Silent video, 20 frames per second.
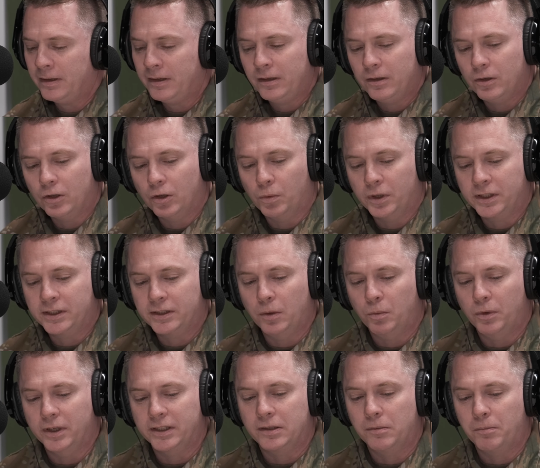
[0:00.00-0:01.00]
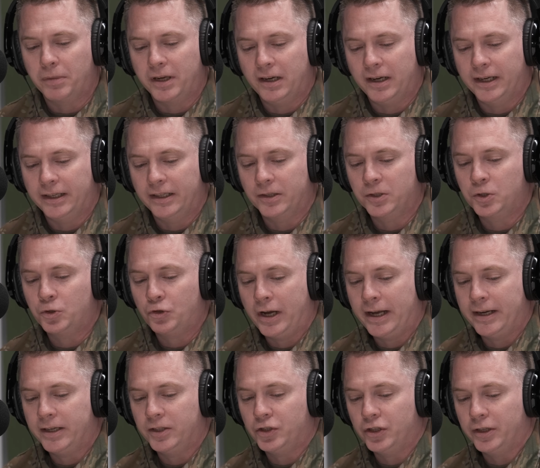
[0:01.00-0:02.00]
Or what's the wisdom behind their
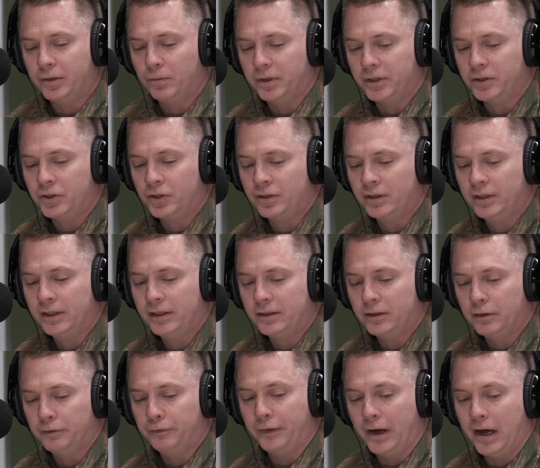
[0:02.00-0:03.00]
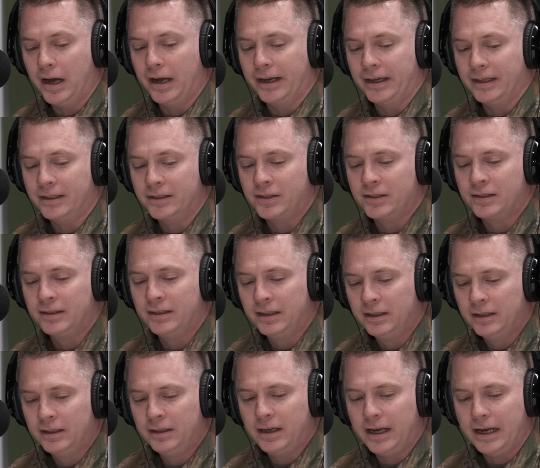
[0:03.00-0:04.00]
strategy, which defines
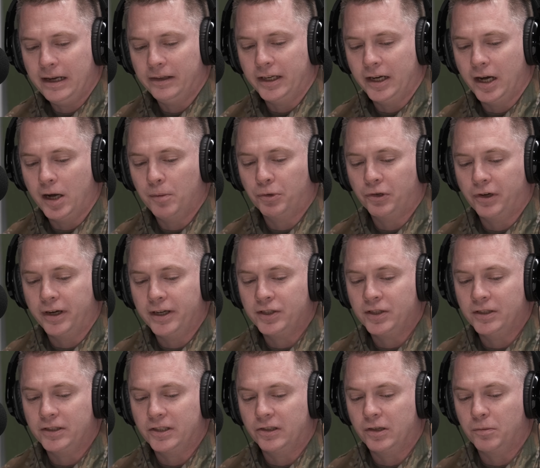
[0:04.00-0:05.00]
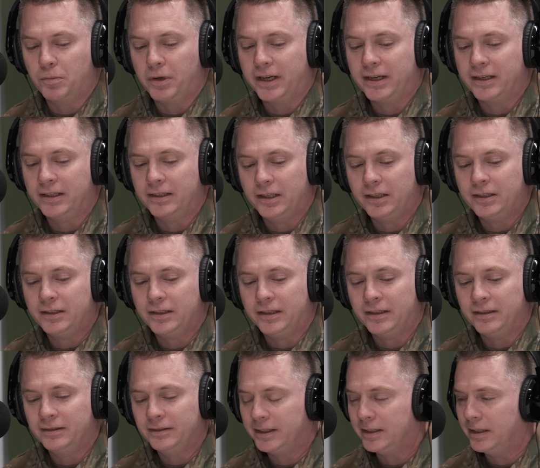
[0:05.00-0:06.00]
how the operations are to be
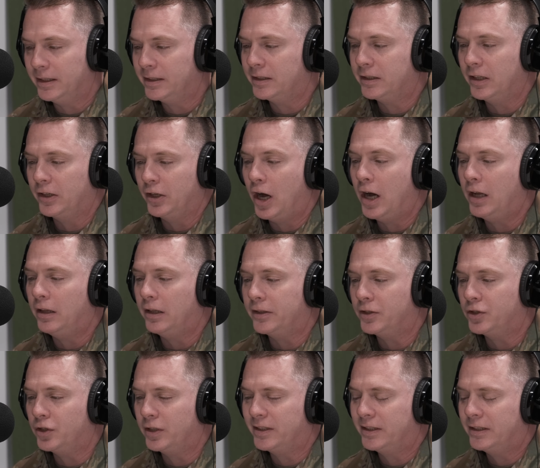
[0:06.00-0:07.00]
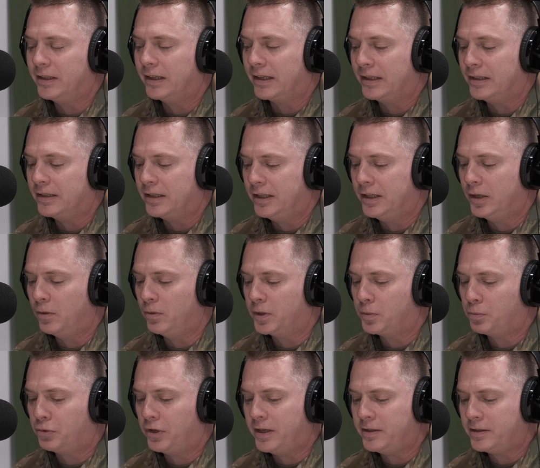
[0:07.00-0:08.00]
conducted? It's the knowledge. It's the continuous
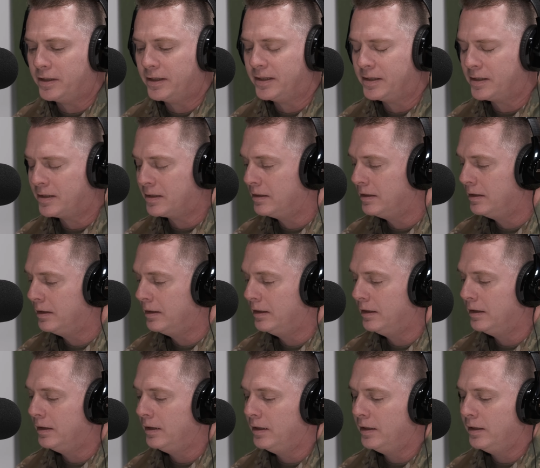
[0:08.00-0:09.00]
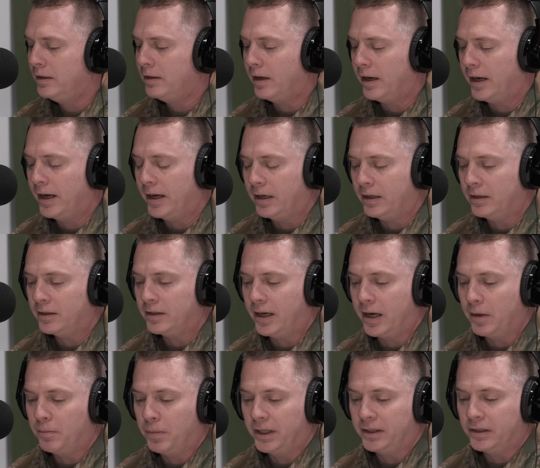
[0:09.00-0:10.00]
process. And
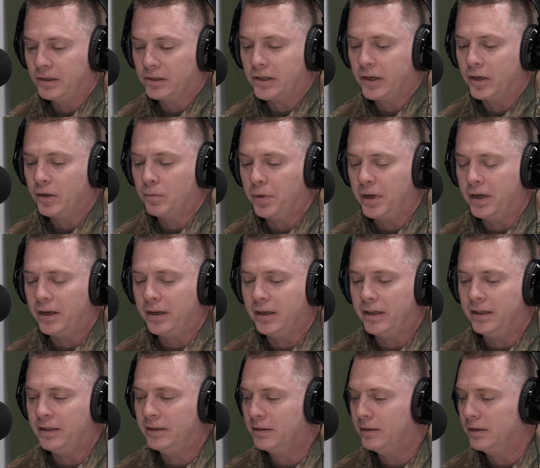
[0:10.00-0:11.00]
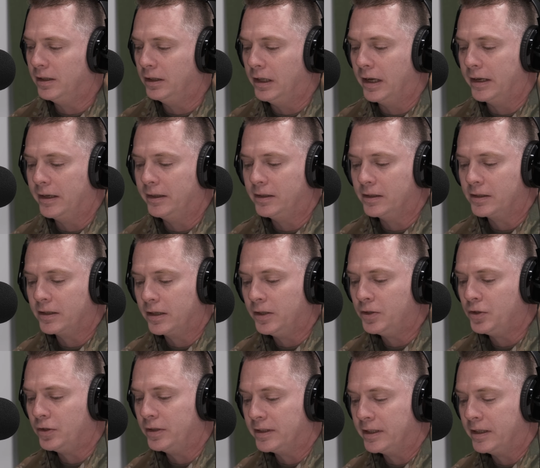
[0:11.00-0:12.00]
I bet there's going to be a lot of
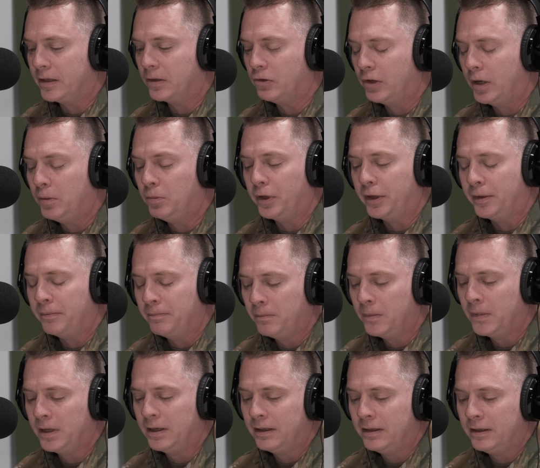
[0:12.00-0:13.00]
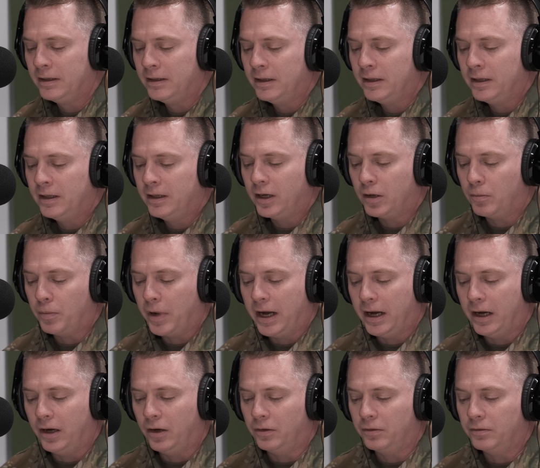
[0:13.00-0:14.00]
discussions in the Kremlin
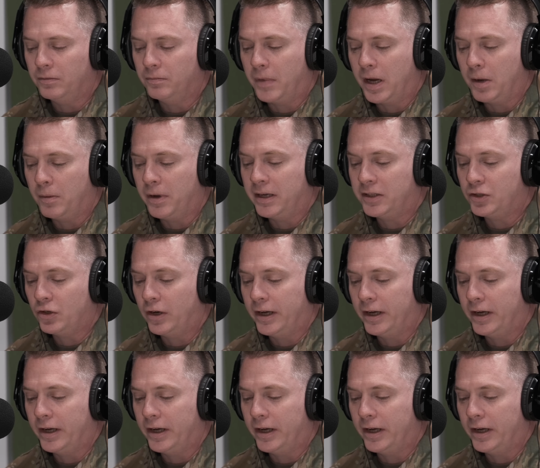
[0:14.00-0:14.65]
about maybe